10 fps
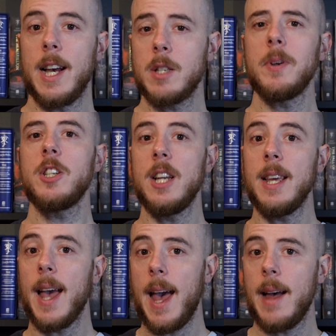
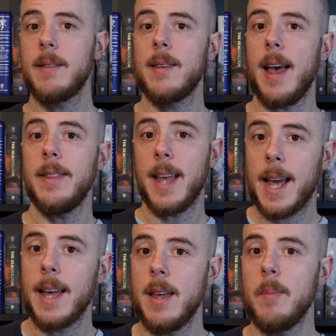especially at an
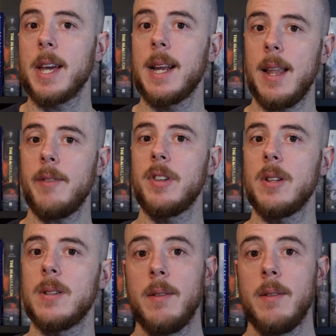academic level,